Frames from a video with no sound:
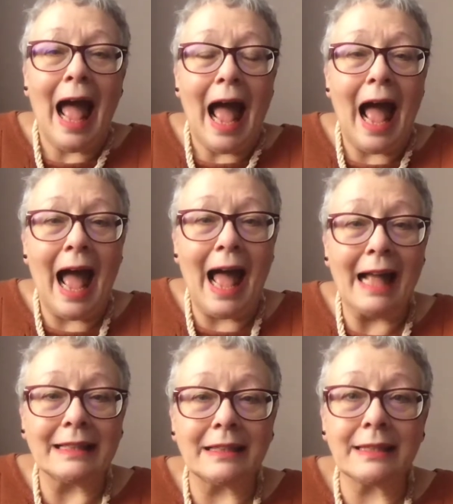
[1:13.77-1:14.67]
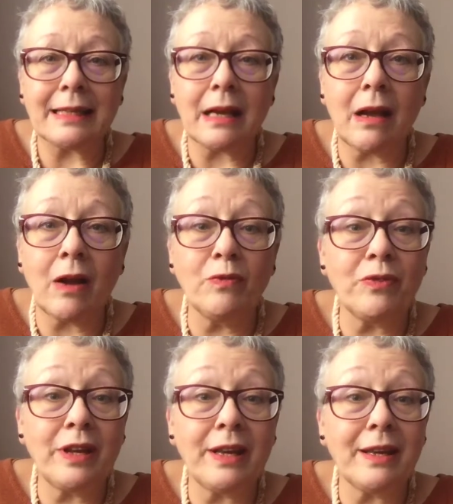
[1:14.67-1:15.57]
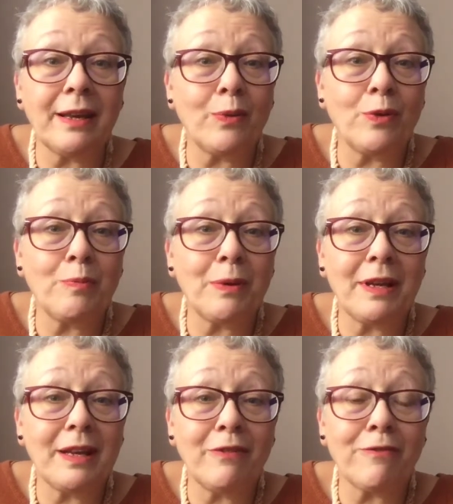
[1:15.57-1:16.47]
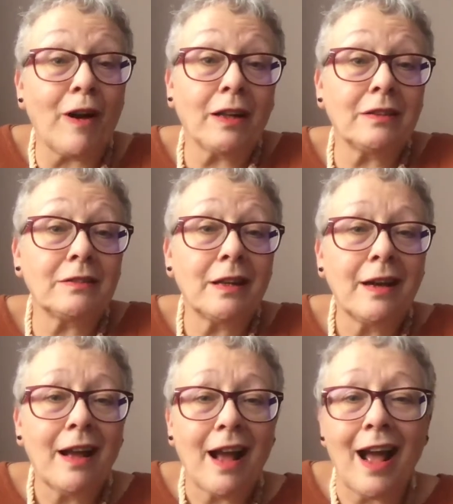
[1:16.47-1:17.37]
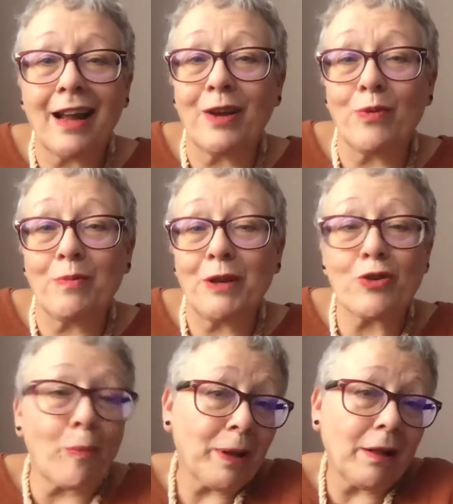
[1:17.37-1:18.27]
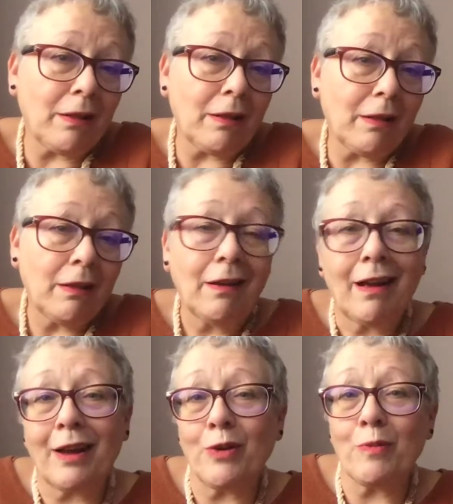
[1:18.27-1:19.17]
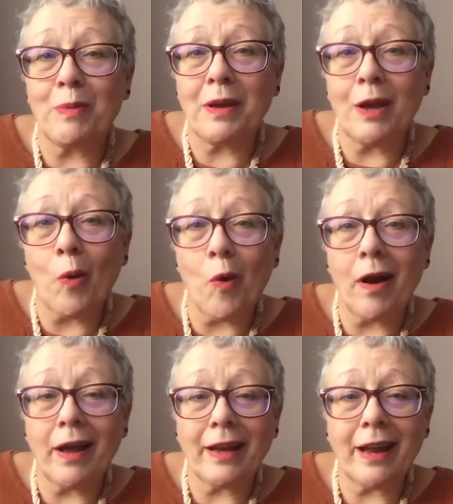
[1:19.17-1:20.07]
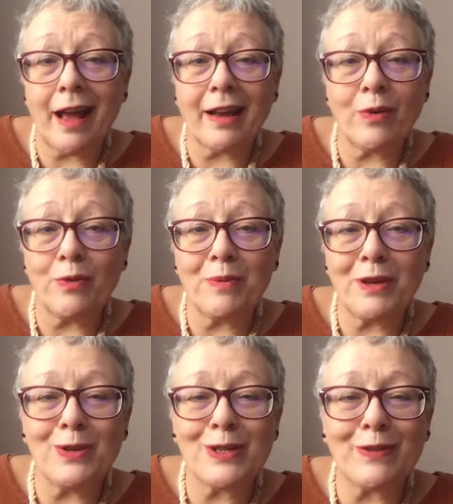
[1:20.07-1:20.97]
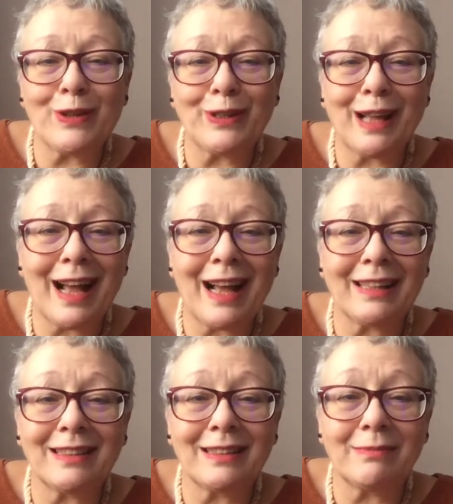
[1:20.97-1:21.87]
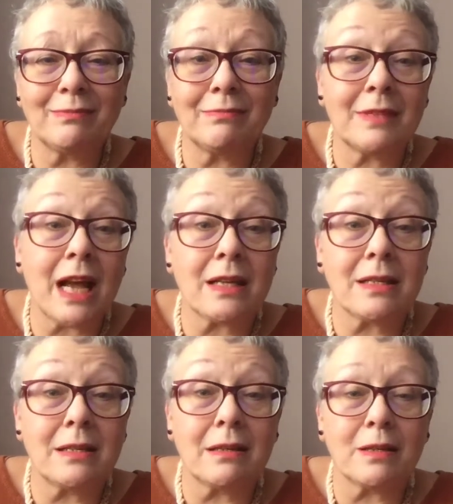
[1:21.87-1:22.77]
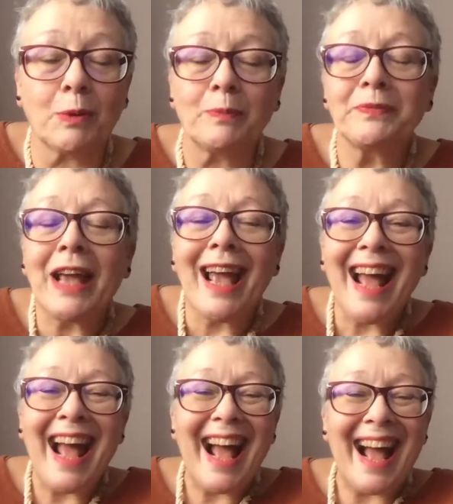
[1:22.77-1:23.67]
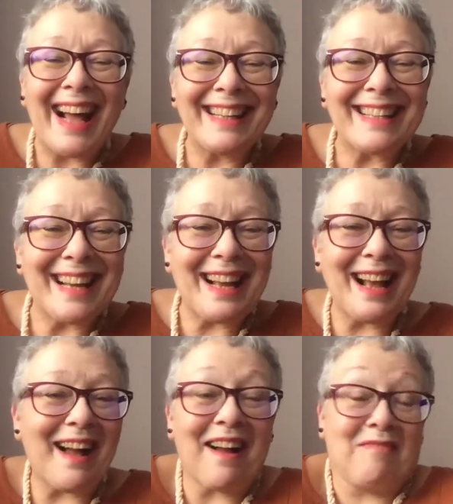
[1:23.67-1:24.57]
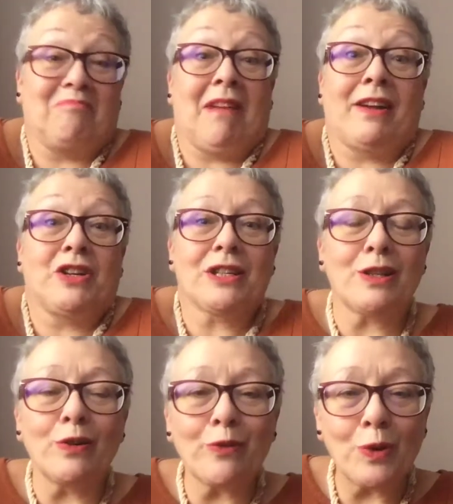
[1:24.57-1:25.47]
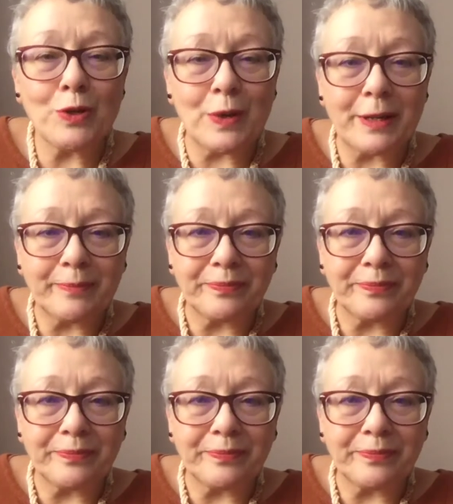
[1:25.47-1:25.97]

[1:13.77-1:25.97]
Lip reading: and hopefully it would be fun and it would be tropical and it would be Hawaiian and it would be useful and tax deductible. And I just looked forward to it.